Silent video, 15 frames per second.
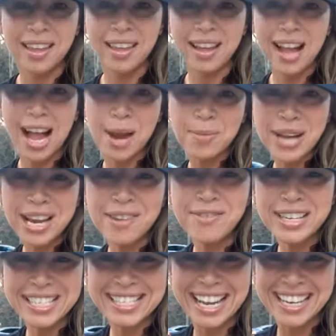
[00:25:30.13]
I'm kind of
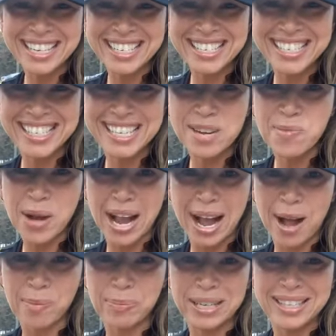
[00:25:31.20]
excited to see what
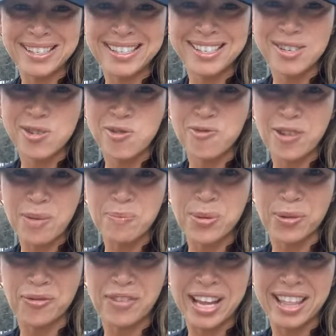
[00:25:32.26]
happens November
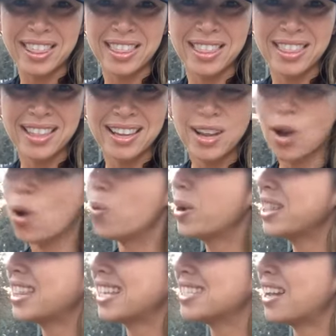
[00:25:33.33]
5th. Oh wait,
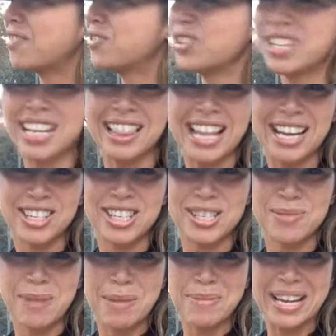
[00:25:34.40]
that's after the elections.
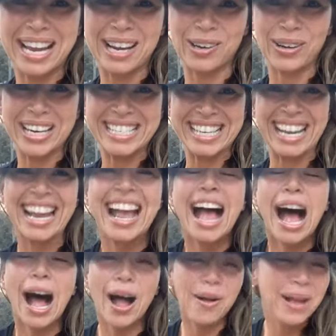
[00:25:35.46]
Might be kind of crazy.
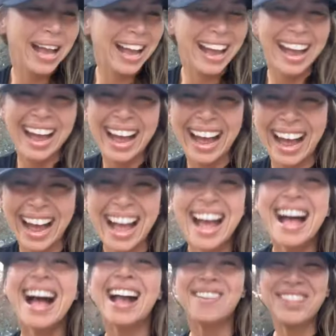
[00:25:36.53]

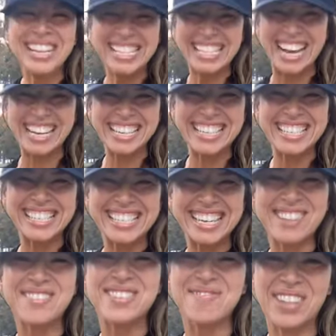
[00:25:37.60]
I'm excited to see
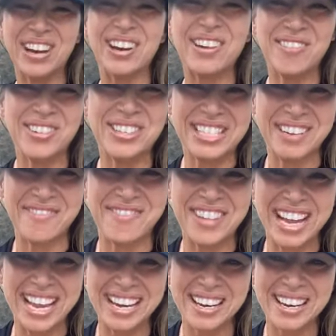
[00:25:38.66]
with Mary Fulton Fit